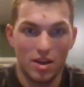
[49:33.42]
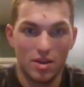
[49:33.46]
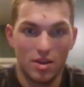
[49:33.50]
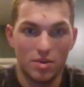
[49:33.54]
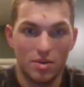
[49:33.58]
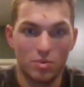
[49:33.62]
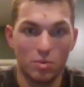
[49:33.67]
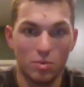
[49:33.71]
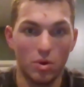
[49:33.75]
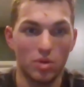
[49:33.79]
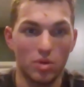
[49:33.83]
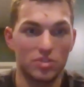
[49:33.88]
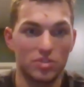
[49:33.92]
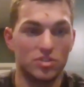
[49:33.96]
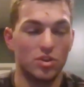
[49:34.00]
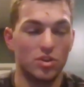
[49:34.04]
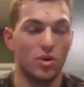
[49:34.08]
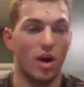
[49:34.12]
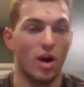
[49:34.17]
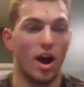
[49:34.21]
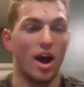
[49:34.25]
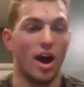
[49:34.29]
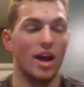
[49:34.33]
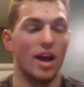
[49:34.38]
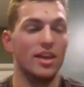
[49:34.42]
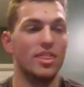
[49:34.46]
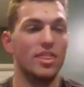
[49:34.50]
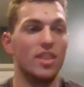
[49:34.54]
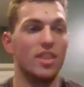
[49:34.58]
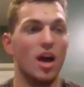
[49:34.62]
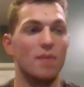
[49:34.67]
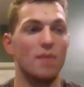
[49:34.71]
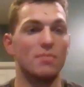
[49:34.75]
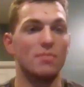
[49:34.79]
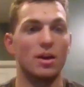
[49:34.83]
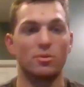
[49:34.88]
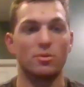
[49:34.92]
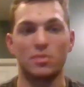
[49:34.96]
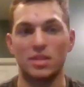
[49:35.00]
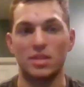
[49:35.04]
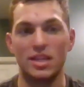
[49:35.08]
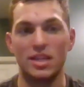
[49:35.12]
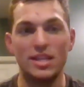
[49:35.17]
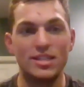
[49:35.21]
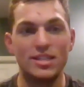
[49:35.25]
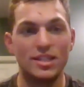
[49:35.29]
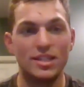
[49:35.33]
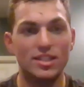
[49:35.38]
Well, so I thought my
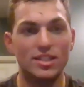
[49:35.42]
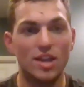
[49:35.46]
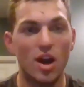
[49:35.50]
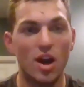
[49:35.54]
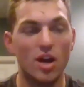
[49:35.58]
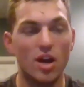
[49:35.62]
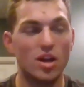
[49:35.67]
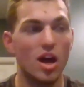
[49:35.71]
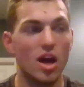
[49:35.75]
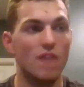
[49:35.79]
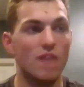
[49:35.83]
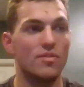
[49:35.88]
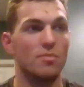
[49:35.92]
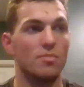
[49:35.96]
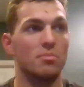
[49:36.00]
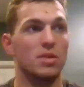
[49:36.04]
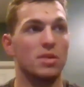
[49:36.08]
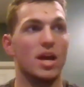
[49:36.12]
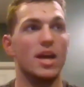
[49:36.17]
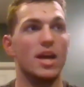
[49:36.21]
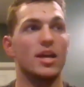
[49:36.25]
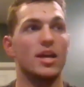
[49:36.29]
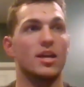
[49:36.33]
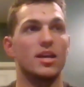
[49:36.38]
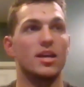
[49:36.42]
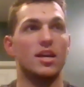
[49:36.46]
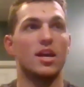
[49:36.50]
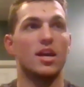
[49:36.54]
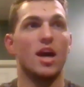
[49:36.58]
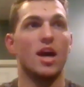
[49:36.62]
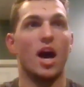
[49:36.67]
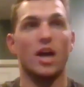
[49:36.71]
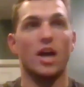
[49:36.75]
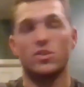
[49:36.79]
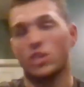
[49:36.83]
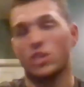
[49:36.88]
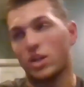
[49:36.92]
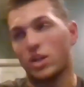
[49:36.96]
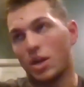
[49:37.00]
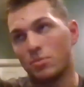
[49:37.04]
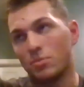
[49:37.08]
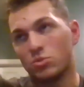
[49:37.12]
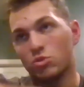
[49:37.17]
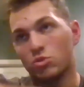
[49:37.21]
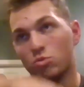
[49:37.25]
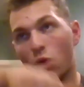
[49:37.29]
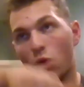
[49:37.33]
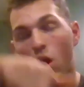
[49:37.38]
release had gone off, but I'm
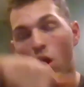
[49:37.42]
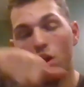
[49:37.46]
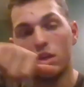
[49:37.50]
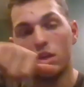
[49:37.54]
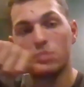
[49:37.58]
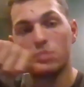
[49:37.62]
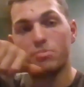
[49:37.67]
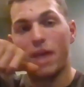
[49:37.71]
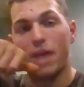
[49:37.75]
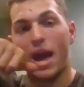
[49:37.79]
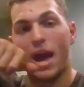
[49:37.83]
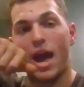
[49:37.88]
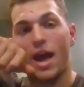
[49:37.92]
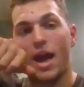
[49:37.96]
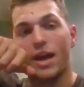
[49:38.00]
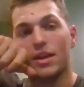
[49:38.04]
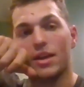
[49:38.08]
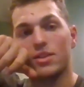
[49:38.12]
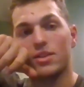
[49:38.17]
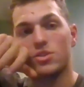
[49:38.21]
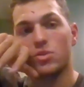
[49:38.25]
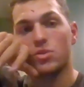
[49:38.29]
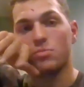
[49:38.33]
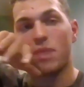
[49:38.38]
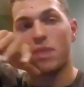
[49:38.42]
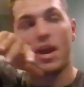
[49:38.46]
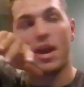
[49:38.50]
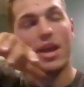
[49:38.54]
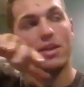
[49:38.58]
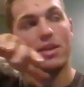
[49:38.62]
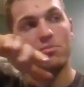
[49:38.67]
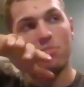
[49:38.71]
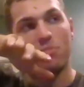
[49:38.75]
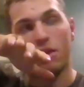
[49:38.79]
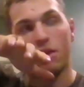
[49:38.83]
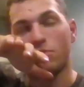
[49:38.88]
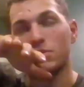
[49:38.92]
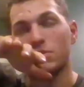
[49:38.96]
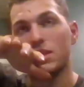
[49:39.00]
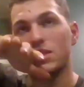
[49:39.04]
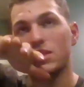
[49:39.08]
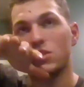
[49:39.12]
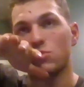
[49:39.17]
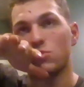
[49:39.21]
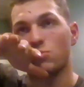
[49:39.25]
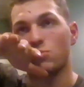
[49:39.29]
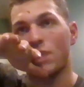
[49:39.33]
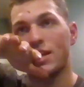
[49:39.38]
drawing back, so my release
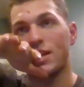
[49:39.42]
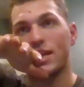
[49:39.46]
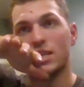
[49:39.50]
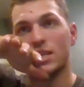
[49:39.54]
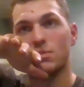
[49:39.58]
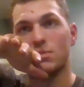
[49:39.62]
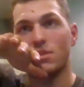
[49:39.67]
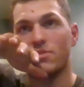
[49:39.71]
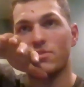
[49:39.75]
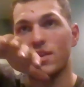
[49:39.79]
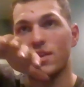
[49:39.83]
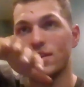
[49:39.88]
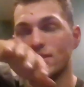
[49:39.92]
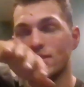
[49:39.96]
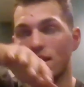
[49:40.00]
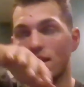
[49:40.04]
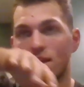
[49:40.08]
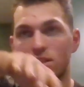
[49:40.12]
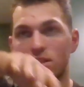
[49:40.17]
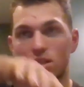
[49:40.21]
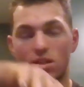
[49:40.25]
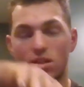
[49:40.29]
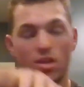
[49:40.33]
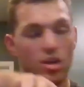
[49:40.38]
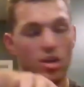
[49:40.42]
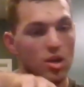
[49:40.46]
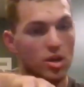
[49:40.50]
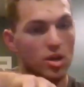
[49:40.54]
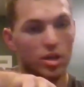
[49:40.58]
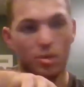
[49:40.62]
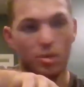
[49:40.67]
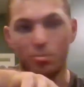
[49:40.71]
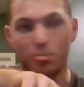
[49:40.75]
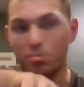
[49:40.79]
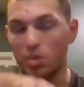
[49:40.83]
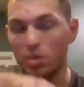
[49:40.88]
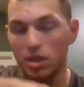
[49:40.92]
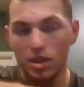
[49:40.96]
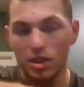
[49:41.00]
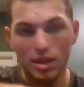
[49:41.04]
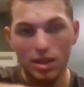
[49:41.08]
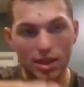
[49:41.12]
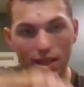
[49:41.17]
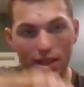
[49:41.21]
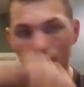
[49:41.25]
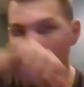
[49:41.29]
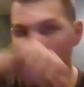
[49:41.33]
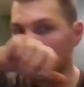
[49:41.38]
is right next to my face. I actually
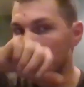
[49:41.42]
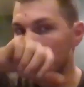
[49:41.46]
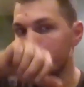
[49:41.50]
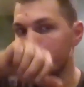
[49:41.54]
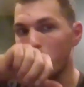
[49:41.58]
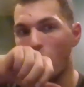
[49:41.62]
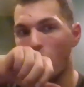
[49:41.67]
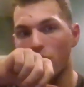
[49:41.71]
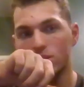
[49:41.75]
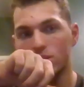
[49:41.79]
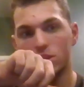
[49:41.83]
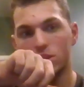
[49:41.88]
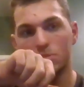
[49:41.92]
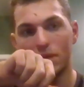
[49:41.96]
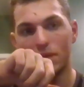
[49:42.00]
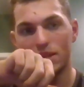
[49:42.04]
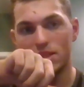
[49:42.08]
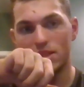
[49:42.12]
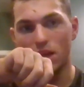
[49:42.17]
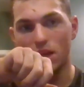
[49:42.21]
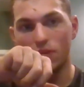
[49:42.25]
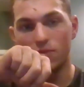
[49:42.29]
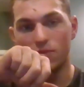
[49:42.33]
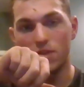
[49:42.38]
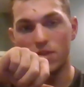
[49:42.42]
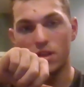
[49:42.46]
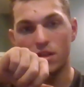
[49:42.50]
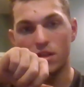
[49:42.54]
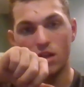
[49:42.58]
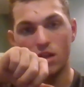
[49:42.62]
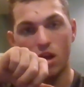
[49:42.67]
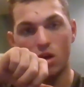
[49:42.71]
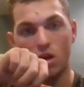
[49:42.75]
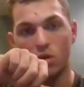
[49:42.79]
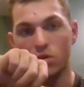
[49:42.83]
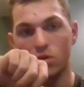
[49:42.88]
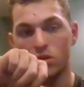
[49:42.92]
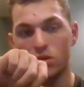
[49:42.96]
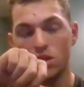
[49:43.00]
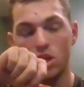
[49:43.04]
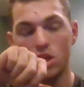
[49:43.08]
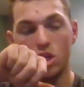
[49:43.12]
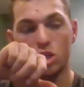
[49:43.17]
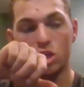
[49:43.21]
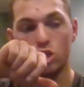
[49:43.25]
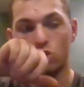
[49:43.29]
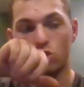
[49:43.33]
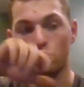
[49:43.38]
completely punched myself in the nose,
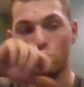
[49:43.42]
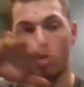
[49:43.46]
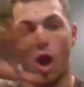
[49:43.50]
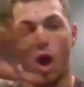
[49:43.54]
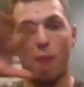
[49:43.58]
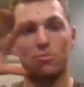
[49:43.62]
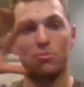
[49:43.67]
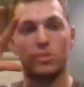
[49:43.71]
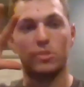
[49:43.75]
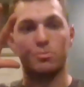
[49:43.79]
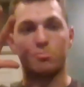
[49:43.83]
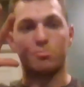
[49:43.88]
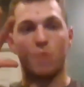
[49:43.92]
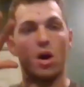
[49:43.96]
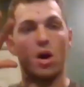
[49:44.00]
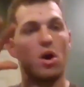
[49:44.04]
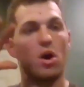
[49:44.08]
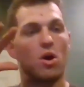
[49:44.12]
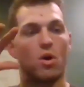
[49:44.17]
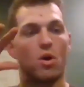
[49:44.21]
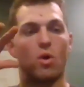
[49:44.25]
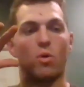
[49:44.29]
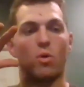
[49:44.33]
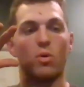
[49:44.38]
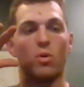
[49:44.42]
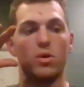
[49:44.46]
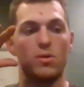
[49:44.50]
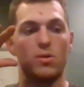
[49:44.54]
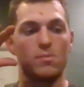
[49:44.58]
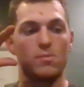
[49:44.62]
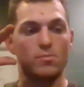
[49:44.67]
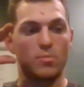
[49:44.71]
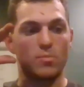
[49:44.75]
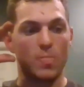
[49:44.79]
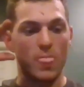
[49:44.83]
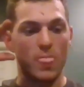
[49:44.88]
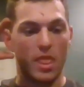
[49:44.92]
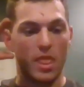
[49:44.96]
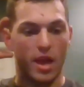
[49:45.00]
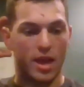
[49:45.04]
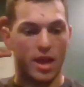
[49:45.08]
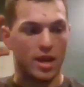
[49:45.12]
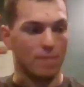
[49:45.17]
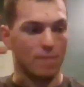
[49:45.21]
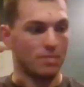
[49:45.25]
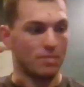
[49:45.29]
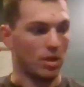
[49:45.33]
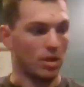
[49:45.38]
dropped the bow, And
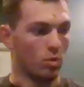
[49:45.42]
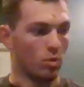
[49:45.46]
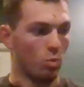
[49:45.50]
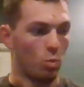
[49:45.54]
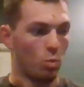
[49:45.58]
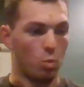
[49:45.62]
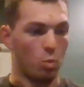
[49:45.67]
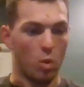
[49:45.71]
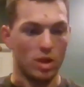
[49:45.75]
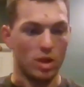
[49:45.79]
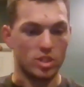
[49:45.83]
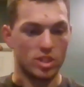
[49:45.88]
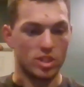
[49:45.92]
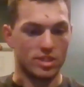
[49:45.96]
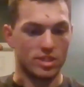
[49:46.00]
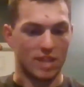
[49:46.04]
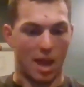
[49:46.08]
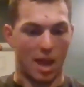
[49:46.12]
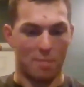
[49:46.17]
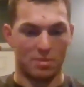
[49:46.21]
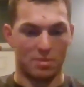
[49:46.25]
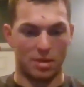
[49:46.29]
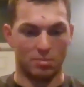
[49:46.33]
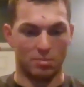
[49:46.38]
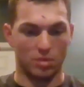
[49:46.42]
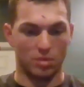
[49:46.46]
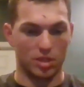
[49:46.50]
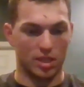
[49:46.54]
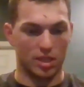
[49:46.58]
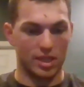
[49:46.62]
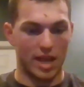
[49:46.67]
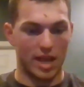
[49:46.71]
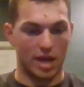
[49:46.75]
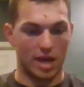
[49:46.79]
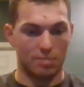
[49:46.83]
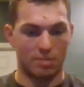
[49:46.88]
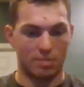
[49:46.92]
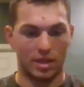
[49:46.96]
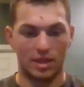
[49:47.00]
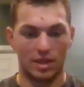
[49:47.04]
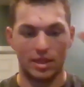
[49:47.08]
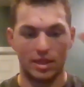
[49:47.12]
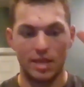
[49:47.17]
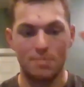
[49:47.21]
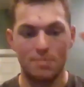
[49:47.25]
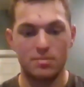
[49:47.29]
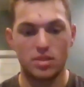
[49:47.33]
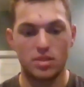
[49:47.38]
I'm like, what just happened? I'm looking at it. My
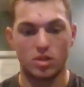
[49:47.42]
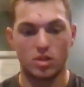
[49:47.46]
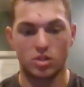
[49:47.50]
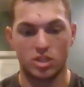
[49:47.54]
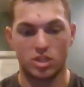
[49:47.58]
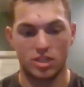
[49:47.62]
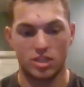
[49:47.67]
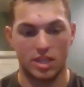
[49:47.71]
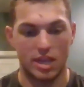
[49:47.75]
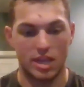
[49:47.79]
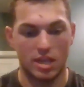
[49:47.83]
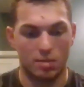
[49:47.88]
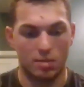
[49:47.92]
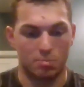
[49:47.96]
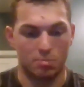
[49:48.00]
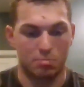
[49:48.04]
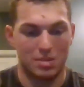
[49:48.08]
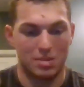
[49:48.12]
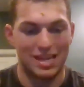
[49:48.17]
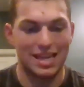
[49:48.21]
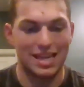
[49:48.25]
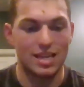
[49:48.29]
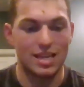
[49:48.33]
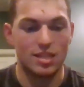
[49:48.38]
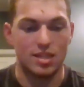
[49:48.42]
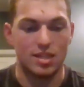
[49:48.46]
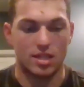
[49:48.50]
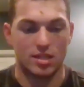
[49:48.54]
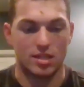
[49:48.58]
limbs are just in pieces.